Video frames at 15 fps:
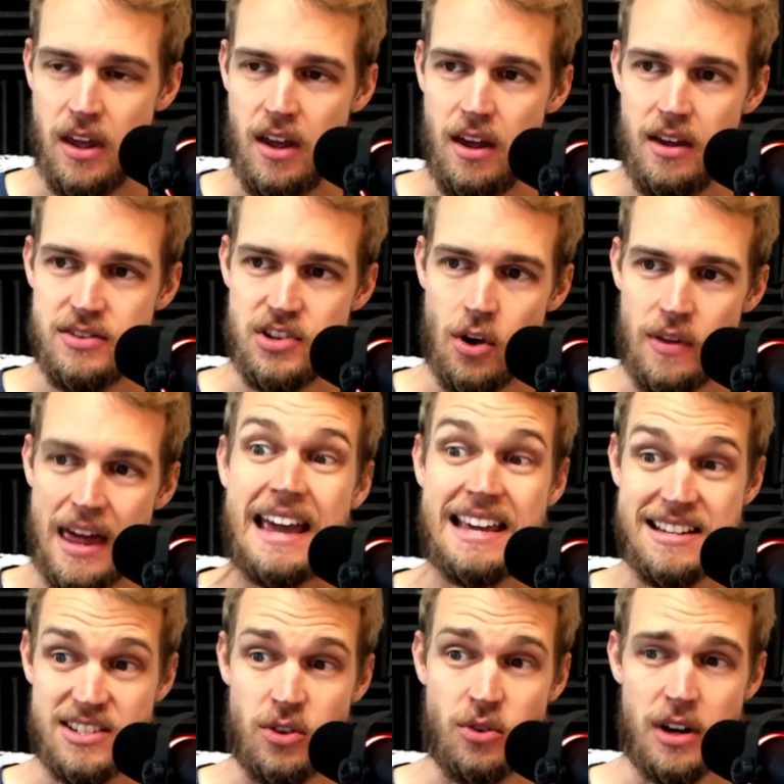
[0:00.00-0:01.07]
So that
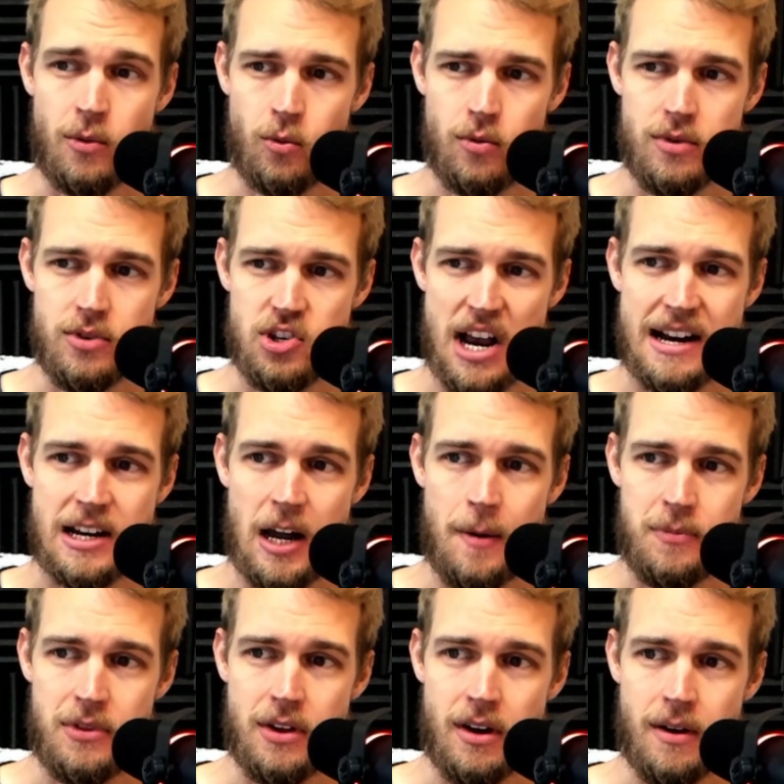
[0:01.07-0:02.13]
is going to jack up
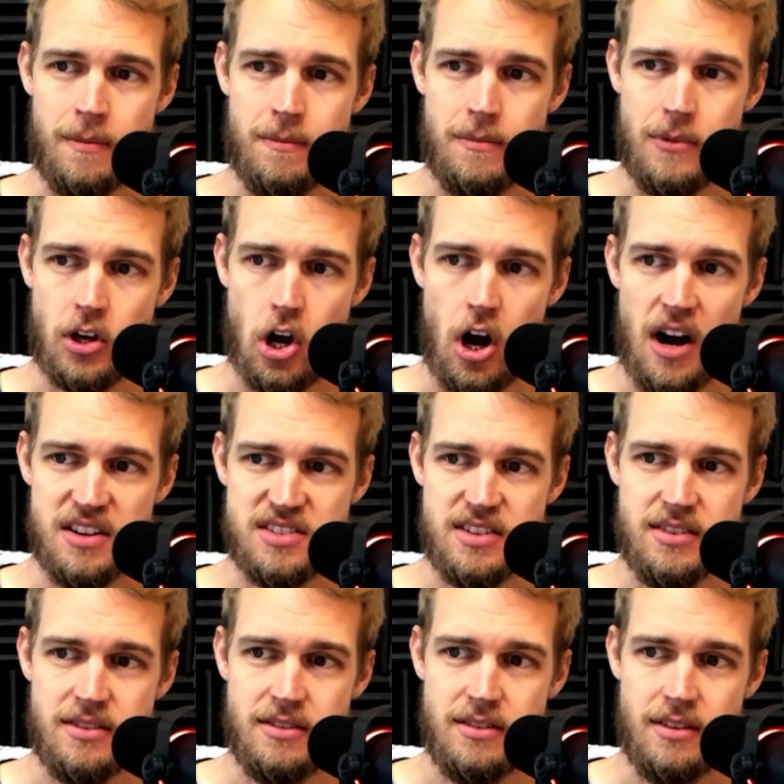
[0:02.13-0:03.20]
the cost
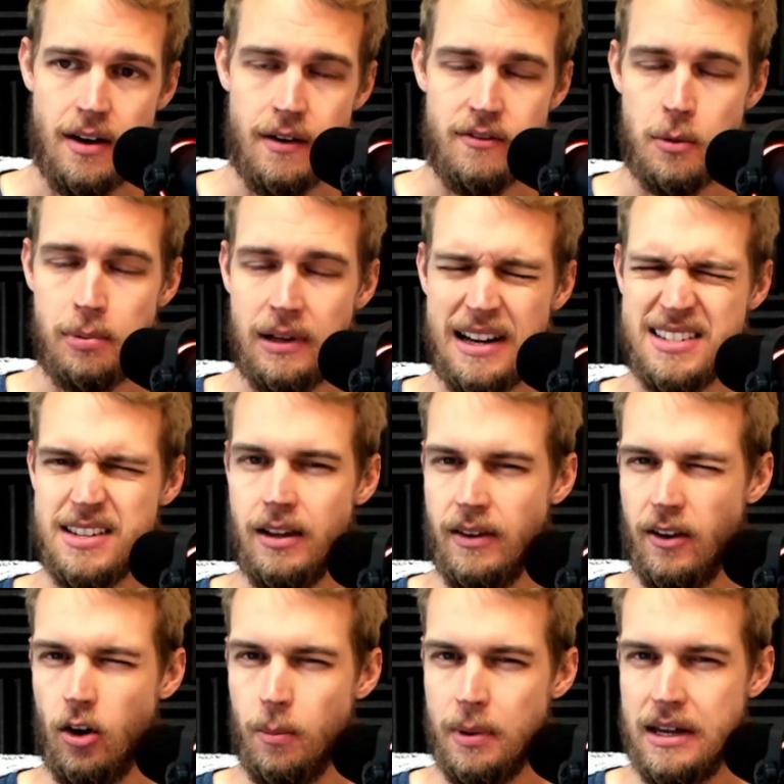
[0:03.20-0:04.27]
of the place a
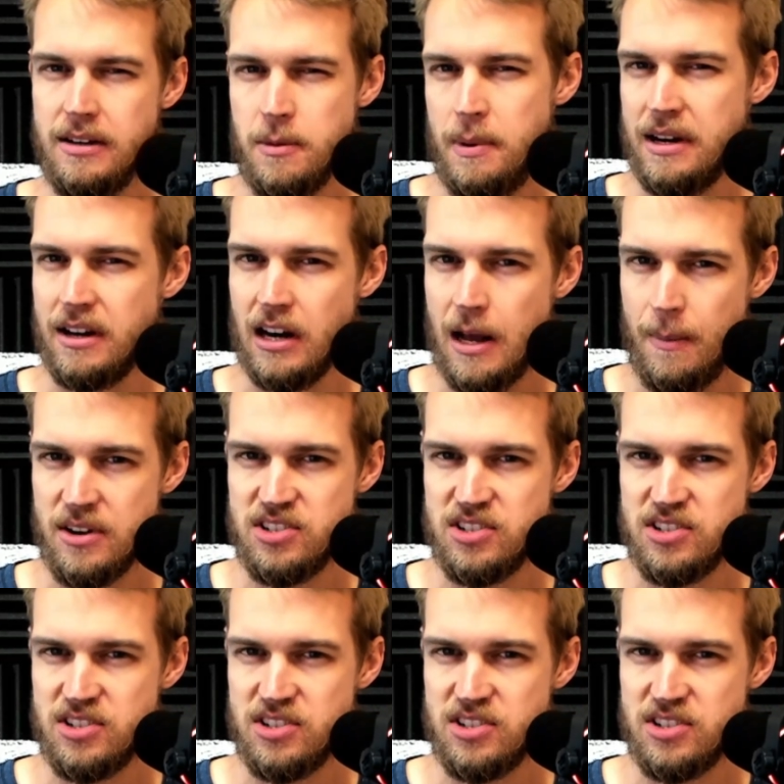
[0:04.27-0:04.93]
little bit, depending on how much